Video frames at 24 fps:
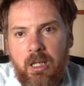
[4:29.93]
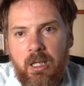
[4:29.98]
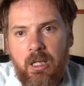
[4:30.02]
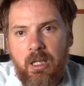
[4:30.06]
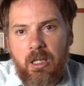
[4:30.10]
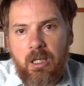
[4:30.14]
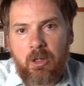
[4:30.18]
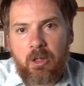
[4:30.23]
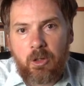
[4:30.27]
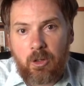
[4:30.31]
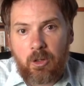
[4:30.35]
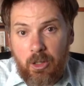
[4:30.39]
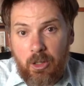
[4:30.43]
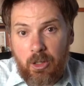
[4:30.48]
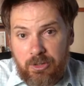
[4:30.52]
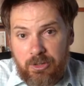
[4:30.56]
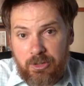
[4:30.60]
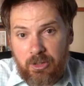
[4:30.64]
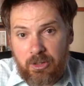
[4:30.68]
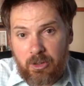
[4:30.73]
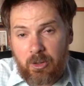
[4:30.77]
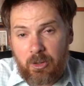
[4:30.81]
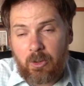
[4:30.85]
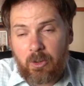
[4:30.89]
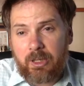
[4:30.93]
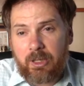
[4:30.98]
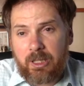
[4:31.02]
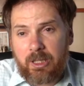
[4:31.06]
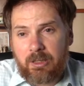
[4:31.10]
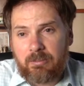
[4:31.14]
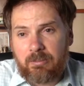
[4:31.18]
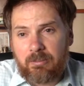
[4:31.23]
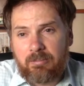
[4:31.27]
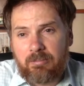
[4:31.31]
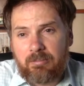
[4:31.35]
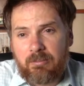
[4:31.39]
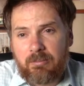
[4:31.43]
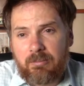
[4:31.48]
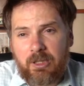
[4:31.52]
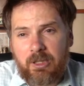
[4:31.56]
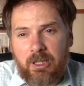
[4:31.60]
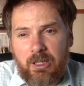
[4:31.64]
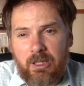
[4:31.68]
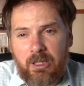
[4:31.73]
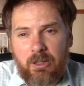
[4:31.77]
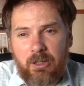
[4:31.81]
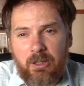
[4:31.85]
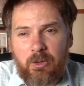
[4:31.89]
who lost the coin
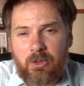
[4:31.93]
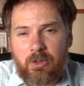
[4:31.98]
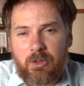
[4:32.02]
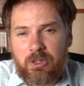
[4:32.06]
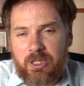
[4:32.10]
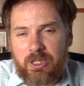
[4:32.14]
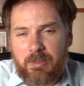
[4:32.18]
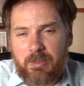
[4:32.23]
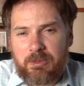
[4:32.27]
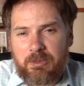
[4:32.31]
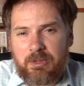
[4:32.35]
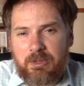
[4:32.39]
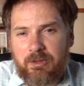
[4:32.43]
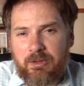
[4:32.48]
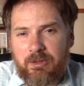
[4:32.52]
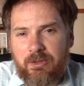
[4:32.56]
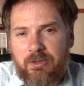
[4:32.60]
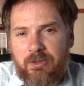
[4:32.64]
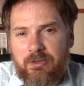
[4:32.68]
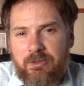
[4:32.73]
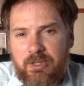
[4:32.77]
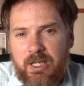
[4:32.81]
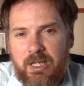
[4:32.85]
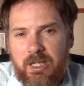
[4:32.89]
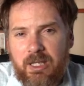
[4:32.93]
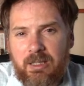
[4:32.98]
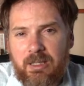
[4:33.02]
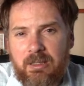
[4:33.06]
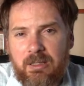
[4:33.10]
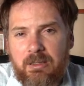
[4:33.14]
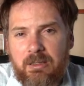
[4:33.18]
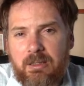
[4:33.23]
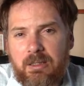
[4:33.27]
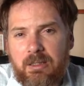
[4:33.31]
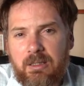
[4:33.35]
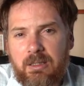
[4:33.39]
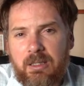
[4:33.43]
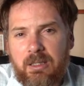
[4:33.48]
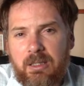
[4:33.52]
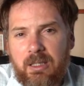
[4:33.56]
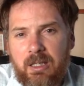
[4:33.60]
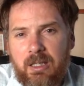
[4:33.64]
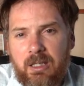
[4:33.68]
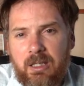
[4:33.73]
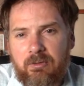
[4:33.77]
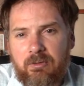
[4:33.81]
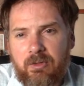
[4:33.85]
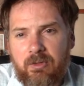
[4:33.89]
in Luke chapter 15
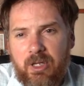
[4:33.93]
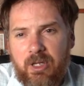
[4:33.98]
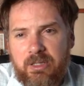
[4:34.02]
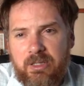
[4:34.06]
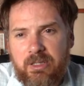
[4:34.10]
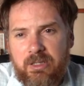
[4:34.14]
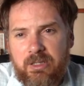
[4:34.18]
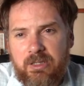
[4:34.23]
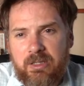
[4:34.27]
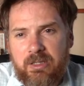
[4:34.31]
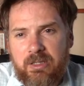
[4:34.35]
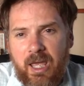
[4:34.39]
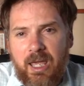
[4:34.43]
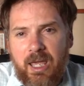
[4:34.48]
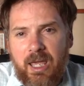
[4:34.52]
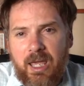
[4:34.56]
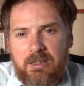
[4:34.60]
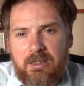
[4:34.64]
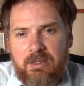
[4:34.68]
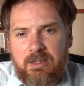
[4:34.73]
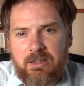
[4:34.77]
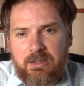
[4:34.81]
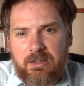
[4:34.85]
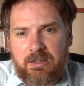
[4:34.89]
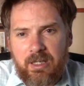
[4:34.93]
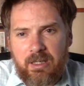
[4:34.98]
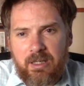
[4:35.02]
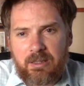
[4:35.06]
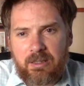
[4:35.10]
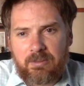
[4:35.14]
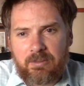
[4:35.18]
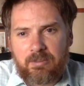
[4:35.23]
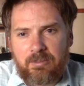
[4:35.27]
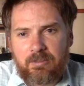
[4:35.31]
in verses 8 to 10.